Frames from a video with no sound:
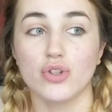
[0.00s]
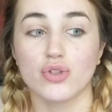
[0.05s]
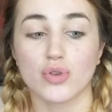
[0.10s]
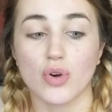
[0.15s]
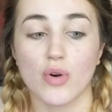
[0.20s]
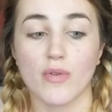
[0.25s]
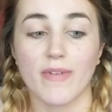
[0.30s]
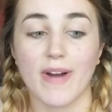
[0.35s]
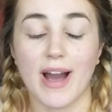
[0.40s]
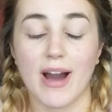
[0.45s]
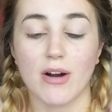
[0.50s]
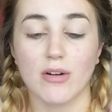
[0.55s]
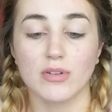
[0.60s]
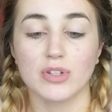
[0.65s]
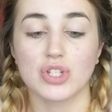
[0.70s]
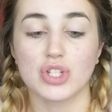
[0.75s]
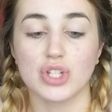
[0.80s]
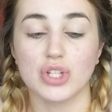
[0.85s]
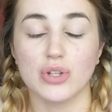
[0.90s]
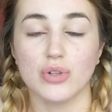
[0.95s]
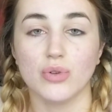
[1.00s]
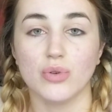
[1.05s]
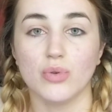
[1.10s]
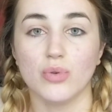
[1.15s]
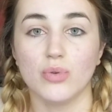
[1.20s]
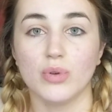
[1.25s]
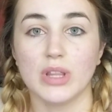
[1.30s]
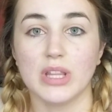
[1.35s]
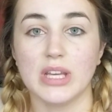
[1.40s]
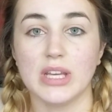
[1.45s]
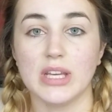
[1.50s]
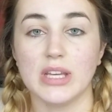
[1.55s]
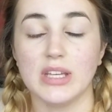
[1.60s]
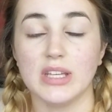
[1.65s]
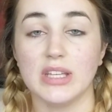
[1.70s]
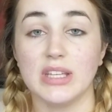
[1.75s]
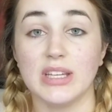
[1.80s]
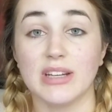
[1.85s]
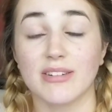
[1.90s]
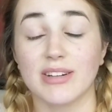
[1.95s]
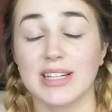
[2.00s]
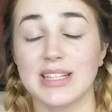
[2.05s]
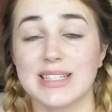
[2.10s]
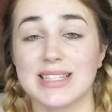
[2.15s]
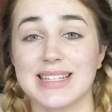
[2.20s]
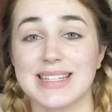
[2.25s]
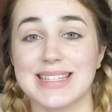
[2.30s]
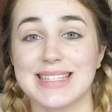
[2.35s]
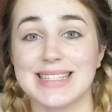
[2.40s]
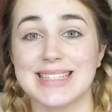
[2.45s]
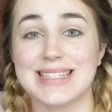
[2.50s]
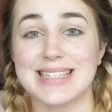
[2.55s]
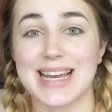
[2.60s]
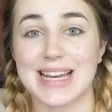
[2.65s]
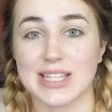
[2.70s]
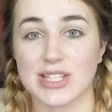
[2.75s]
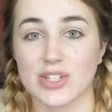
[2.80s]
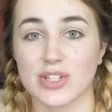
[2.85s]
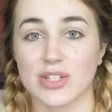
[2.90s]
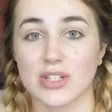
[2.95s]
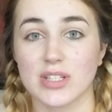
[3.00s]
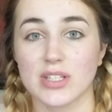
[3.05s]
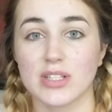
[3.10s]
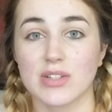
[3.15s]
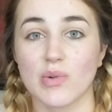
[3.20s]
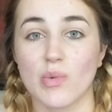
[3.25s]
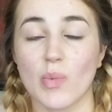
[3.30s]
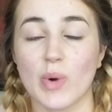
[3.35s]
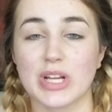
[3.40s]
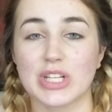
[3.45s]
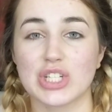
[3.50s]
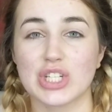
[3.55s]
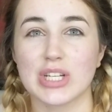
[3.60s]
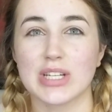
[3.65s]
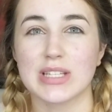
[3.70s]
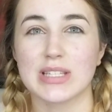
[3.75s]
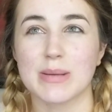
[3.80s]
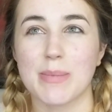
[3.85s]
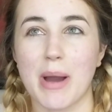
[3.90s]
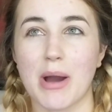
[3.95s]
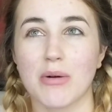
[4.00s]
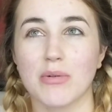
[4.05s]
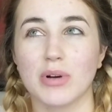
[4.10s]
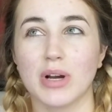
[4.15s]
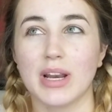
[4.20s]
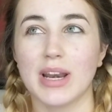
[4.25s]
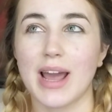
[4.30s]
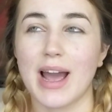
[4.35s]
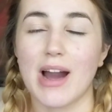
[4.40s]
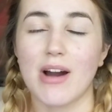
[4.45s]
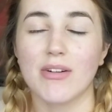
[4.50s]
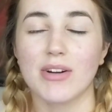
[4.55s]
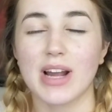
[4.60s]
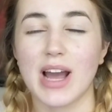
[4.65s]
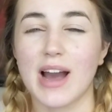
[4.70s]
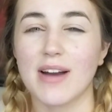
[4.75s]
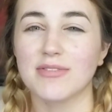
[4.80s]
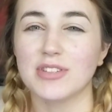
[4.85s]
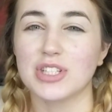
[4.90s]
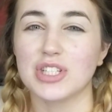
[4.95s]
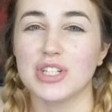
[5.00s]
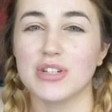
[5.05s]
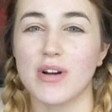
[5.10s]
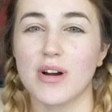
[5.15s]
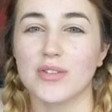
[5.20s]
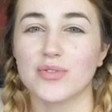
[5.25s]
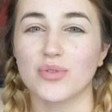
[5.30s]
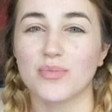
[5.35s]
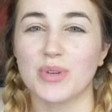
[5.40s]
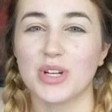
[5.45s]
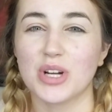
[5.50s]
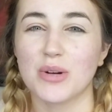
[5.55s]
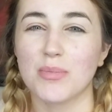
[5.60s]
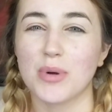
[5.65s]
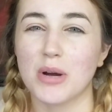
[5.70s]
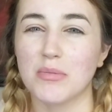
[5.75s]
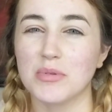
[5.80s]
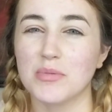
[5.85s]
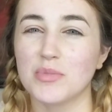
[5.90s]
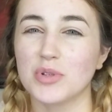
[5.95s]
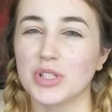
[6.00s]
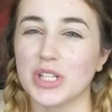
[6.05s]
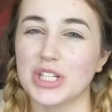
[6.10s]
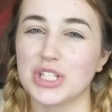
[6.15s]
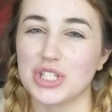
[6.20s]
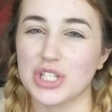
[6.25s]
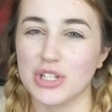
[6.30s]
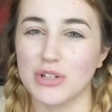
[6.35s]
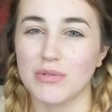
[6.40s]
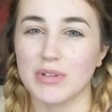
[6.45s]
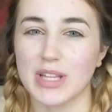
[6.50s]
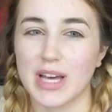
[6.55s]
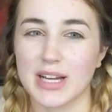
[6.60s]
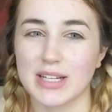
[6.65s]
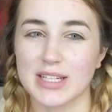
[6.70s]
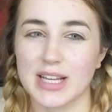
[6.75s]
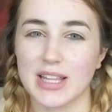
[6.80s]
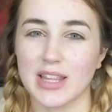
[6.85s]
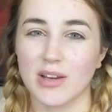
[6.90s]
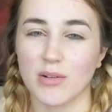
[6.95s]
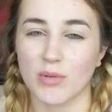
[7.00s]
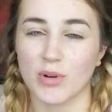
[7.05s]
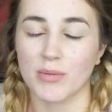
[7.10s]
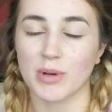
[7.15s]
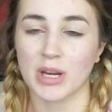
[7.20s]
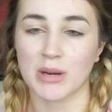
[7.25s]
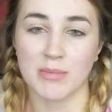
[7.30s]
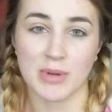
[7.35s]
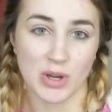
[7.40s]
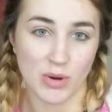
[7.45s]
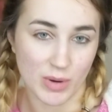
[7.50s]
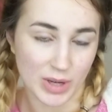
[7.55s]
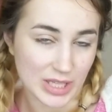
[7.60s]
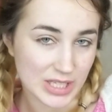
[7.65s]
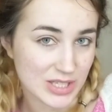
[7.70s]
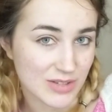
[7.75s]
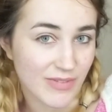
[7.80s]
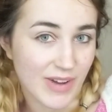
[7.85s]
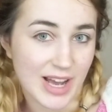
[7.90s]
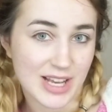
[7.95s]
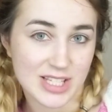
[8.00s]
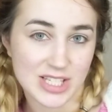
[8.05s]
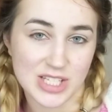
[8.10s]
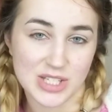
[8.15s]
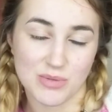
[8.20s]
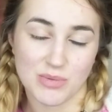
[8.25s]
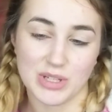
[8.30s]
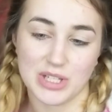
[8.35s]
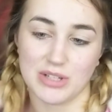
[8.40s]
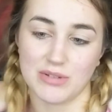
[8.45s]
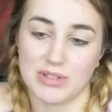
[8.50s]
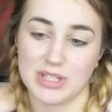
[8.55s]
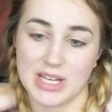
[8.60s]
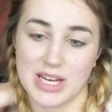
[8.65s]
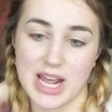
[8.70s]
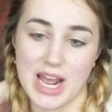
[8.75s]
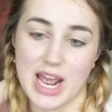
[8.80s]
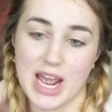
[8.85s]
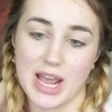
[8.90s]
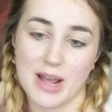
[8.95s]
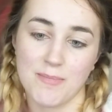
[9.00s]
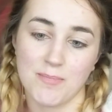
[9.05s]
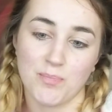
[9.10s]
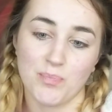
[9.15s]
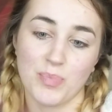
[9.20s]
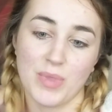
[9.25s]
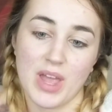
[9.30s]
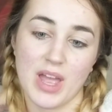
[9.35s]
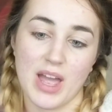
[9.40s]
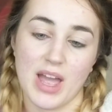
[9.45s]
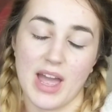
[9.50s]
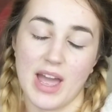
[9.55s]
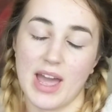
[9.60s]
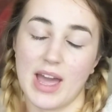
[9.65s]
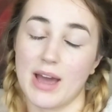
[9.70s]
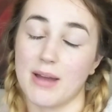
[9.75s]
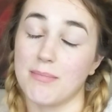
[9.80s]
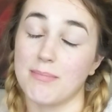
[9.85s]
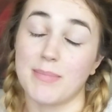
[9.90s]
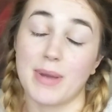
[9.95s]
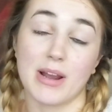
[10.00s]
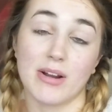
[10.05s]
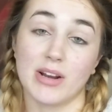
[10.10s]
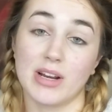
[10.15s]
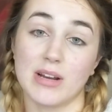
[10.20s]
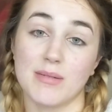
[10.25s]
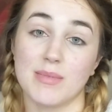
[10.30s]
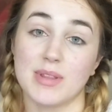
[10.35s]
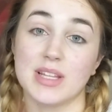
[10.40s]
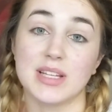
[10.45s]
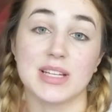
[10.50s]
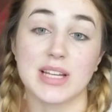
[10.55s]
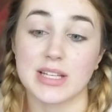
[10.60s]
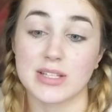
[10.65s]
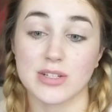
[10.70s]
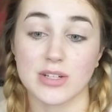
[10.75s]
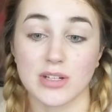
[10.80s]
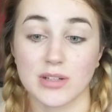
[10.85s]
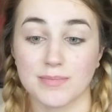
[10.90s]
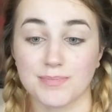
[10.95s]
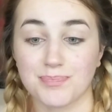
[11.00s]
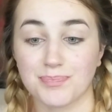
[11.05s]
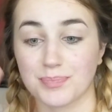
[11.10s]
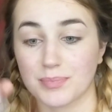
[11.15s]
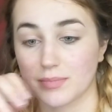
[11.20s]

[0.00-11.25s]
drove out to the Yerington Desert, which is about an hour and a half to 2 hours from here, probably more like 2 in that day. They weren't going to be going as fast as we do today, and buried him in the desert.